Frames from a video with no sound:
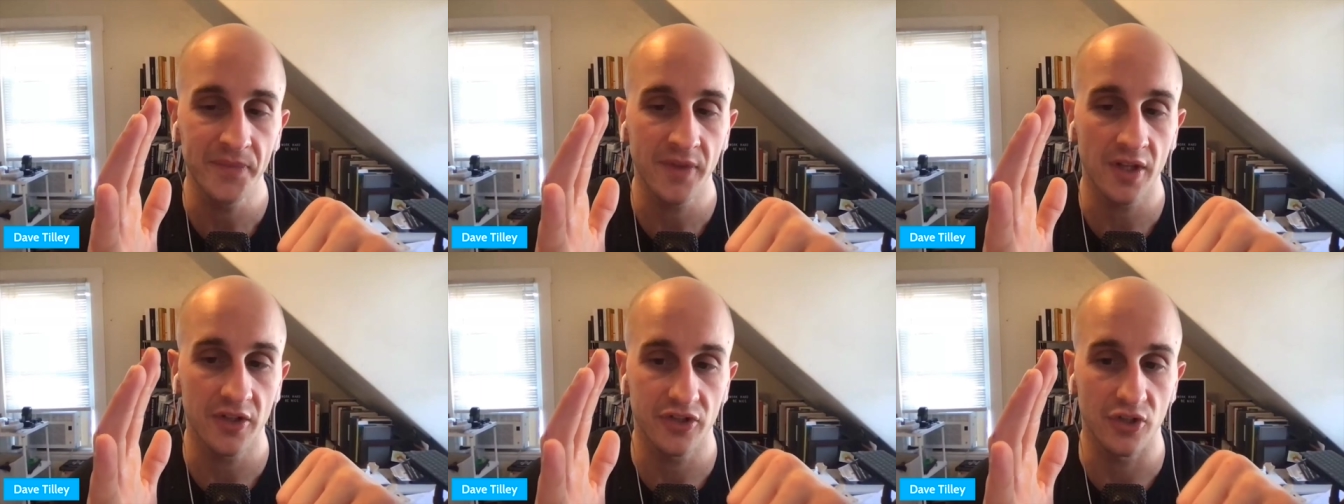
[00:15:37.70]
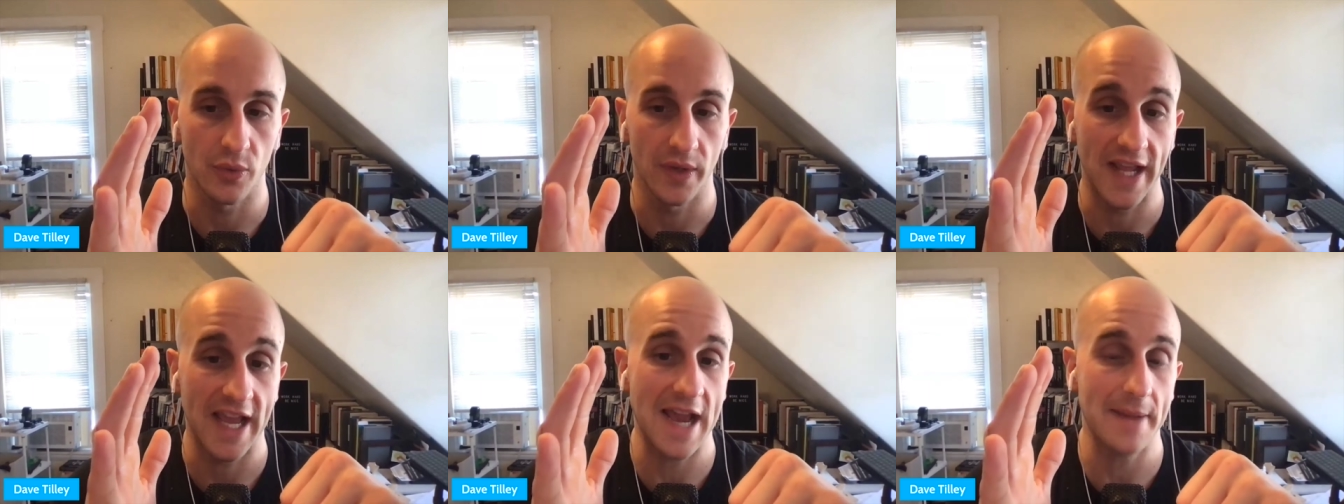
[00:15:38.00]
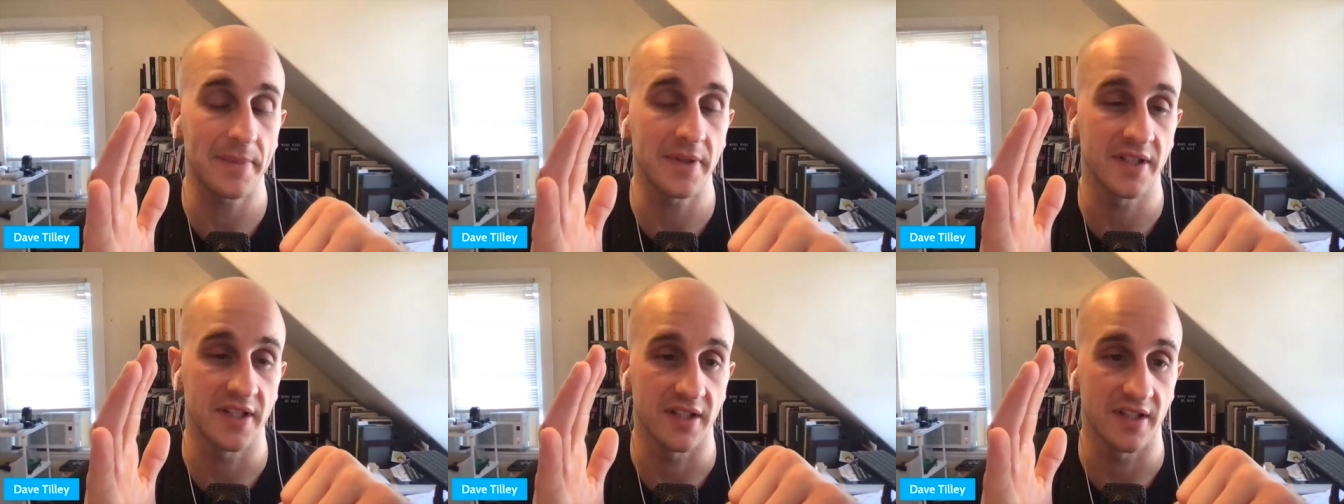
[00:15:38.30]
So what
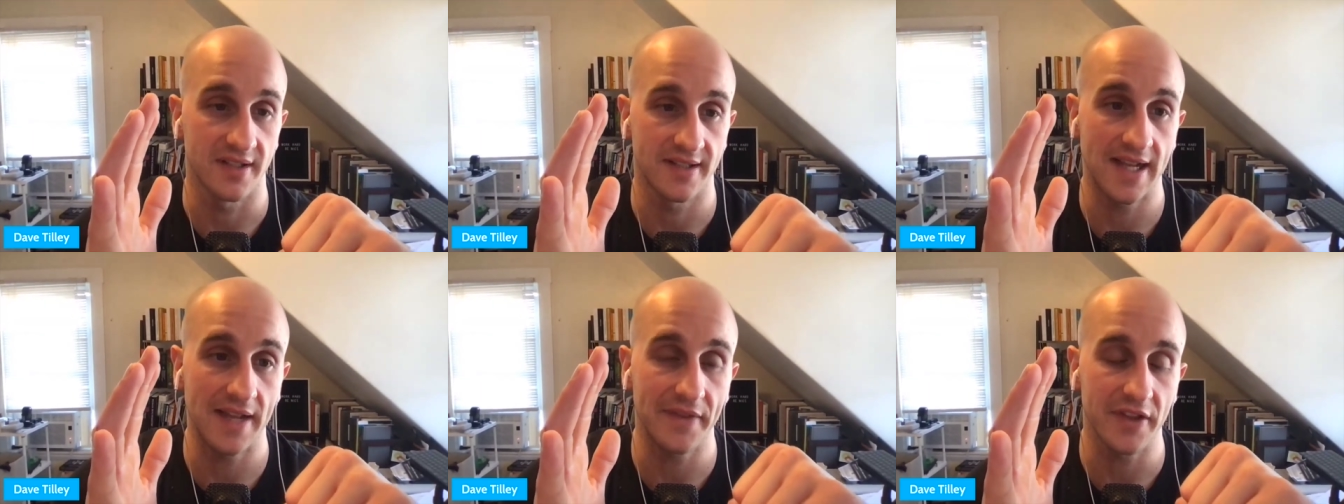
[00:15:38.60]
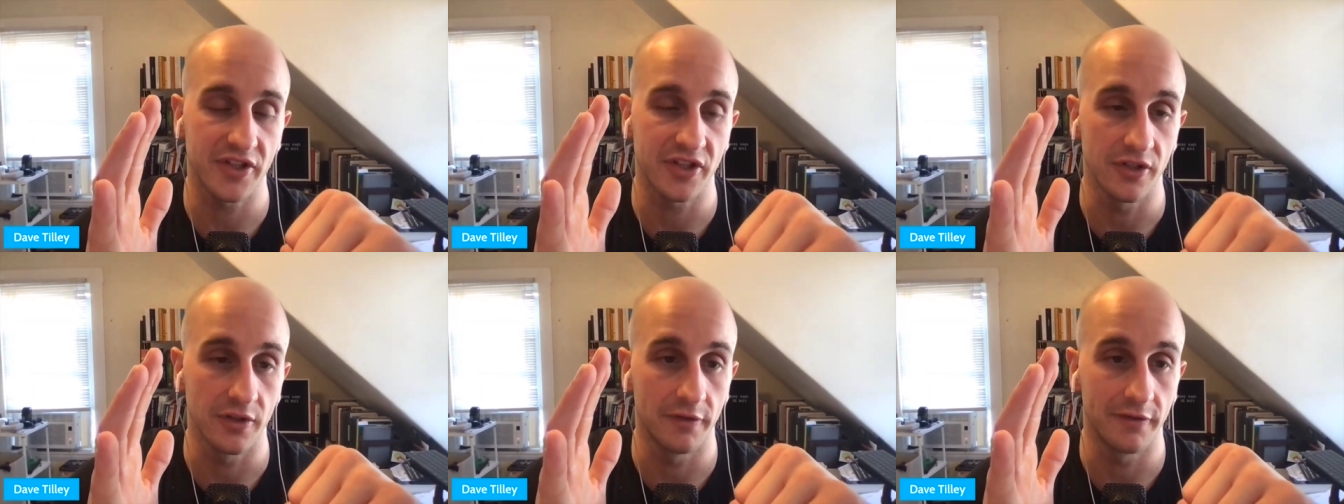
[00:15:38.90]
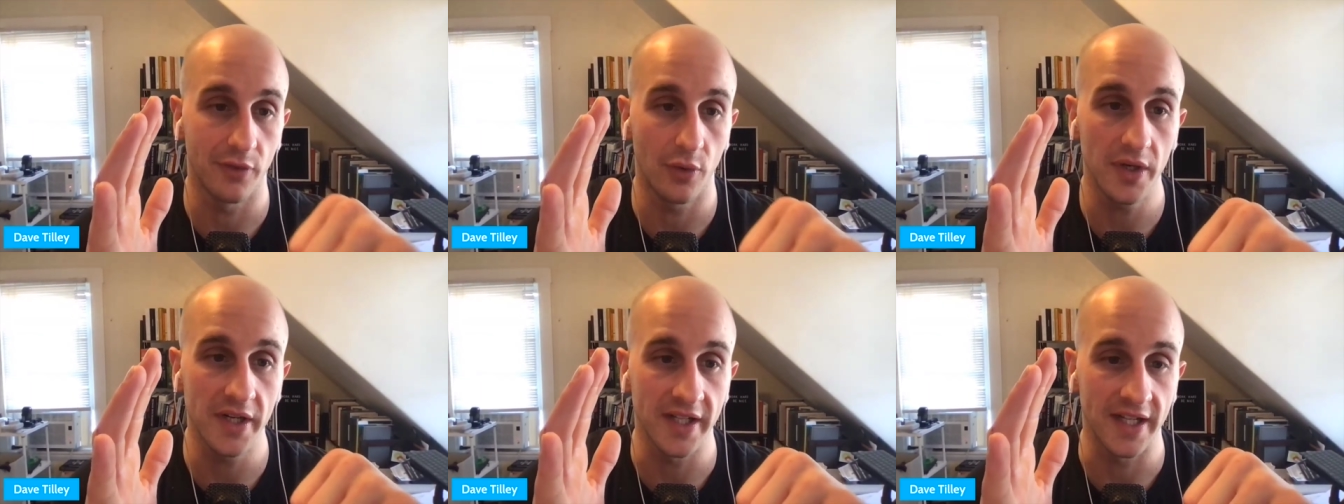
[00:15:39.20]
happens is it's not that you're
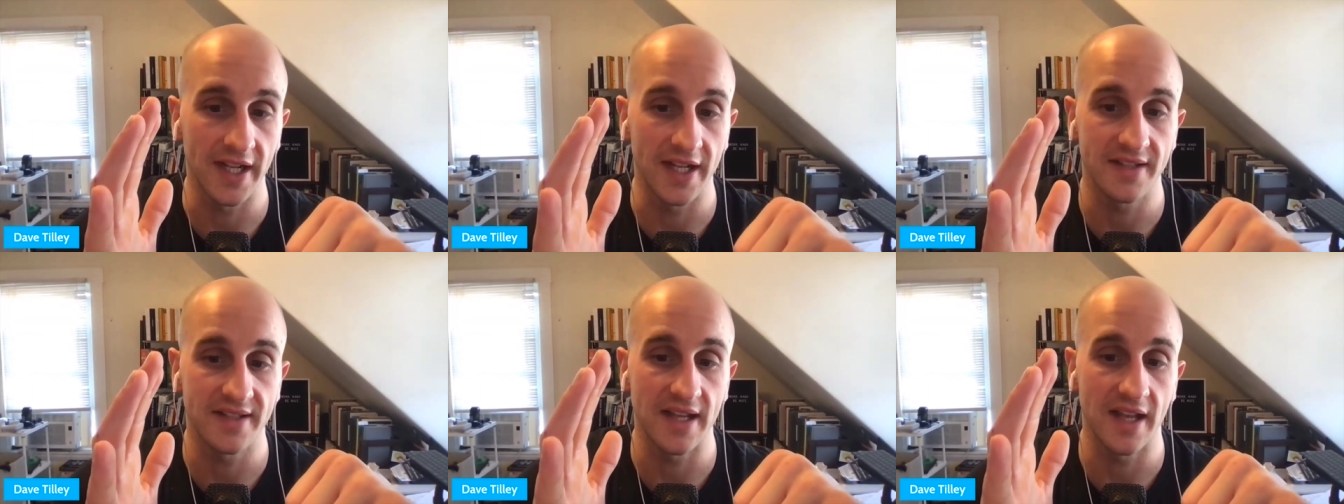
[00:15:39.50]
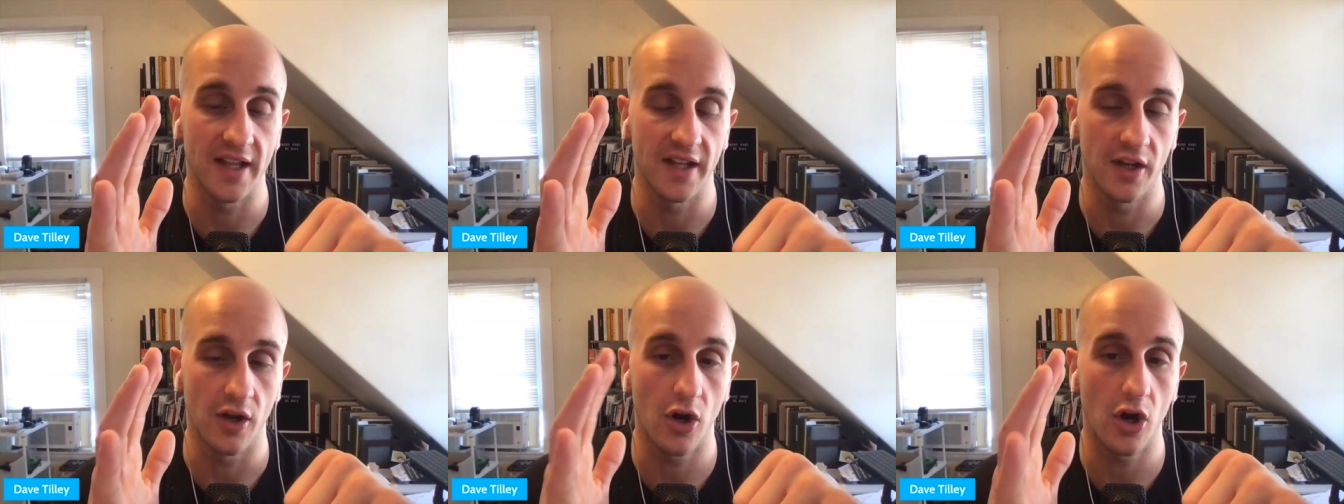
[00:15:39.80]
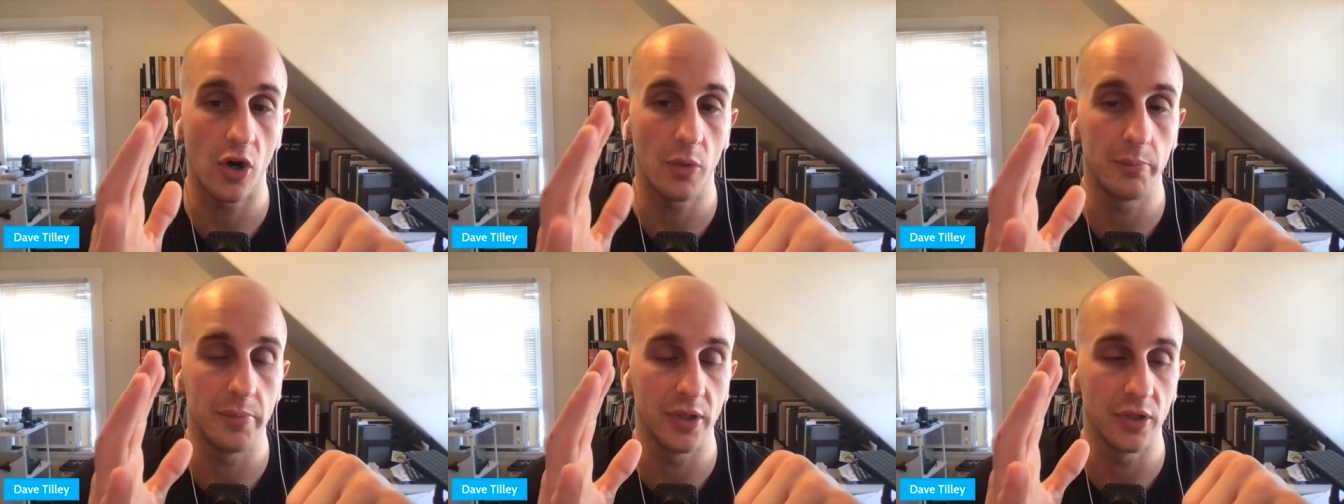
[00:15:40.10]
avoiding it. It's that it
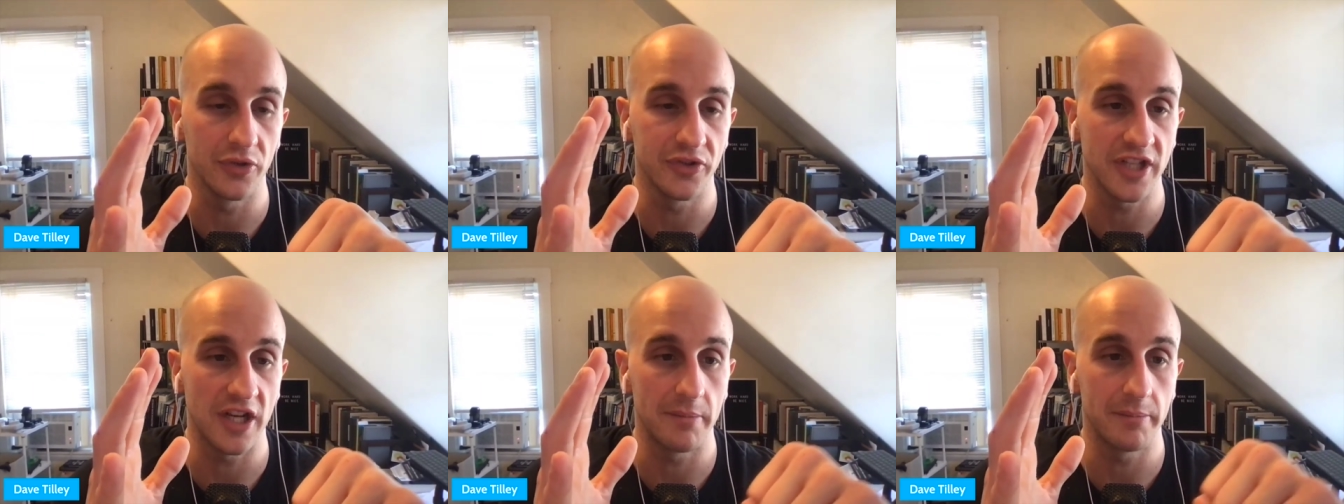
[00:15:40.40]
all builds up.